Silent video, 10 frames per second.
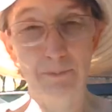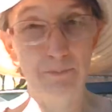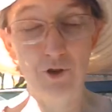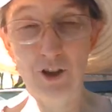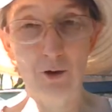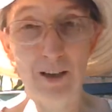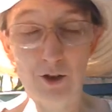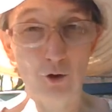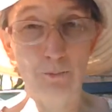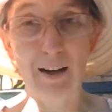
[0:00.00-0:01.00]

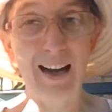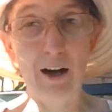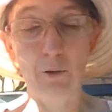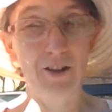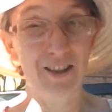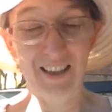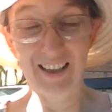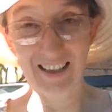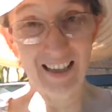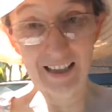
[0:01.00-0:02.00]
geopolitical power, doesn't
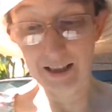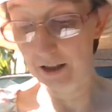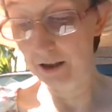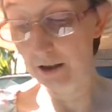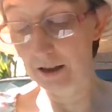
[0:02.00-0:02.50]
exist